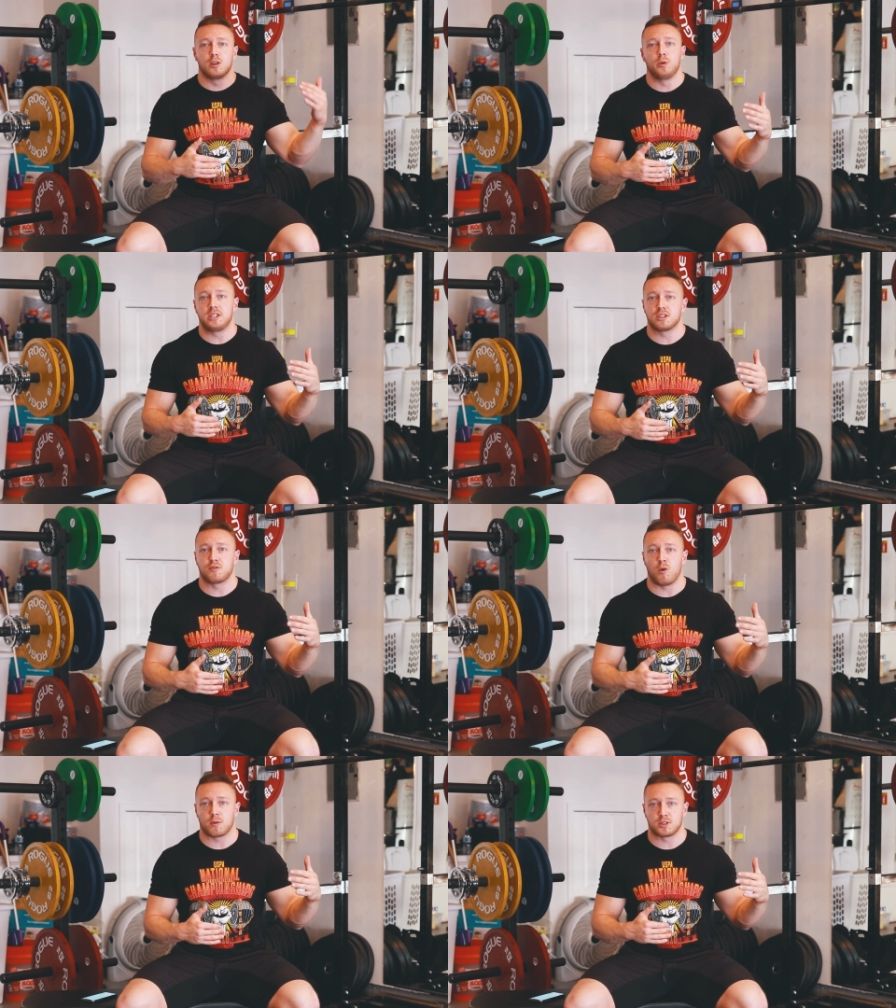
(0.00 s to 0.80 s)
Luis's
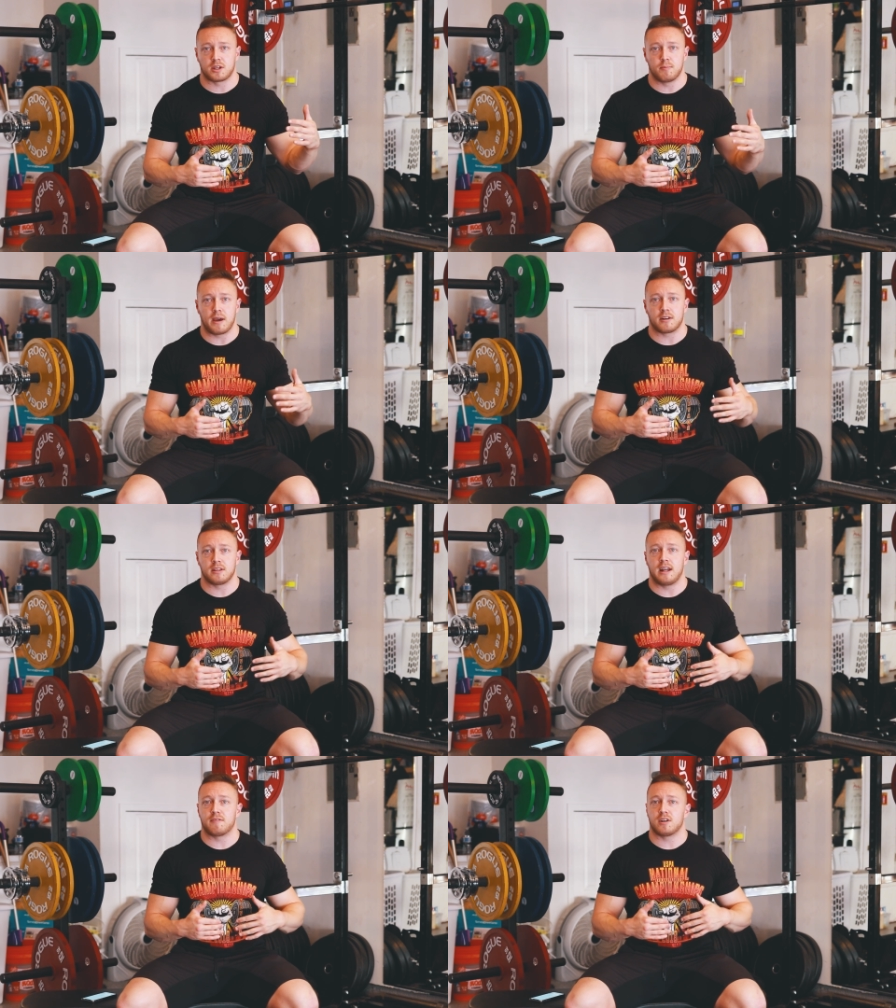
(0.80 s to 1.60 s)
form's looking better
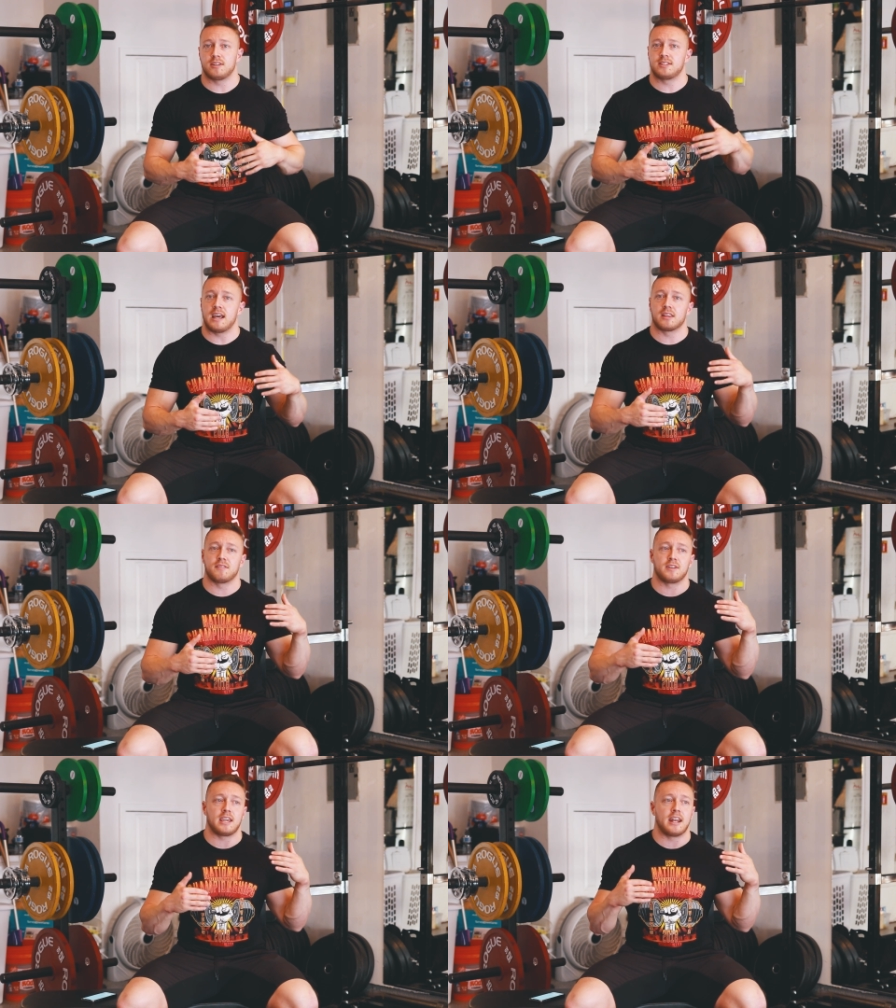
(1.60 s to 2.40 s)
than ever on his
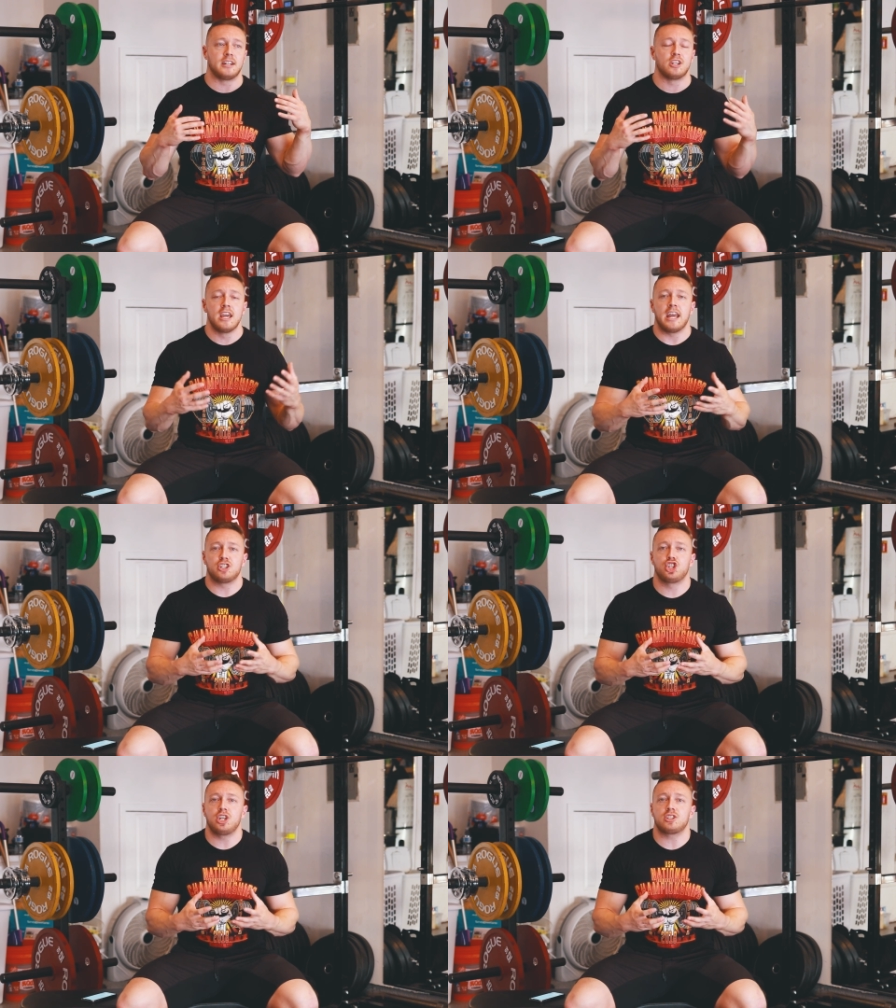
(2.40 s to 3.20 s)
deadlift again, and,
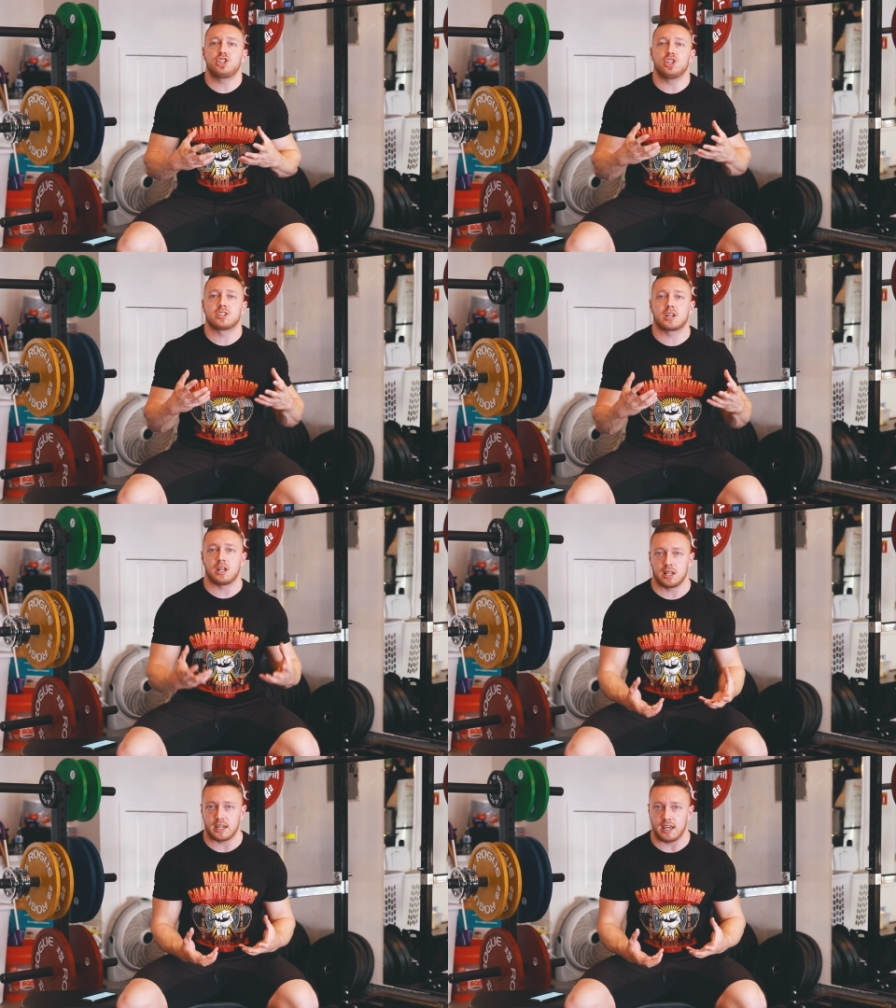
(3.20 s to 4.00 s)
and shit's just
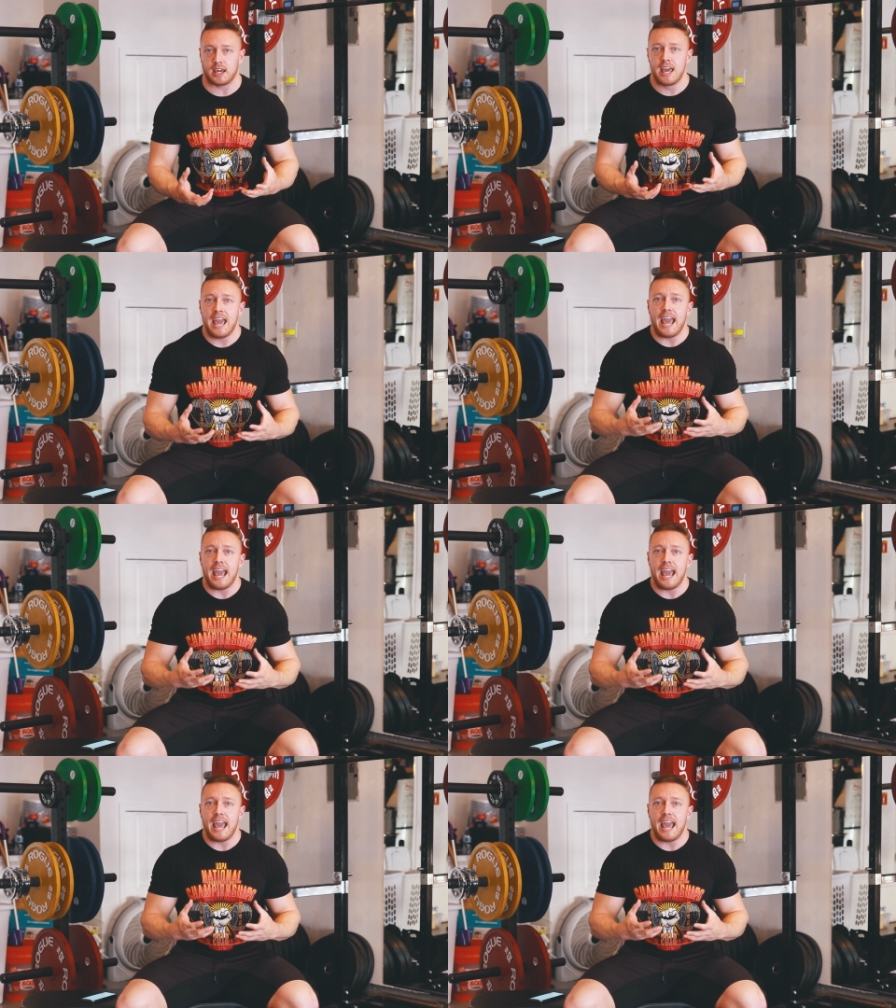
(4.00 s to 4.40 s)
clicking.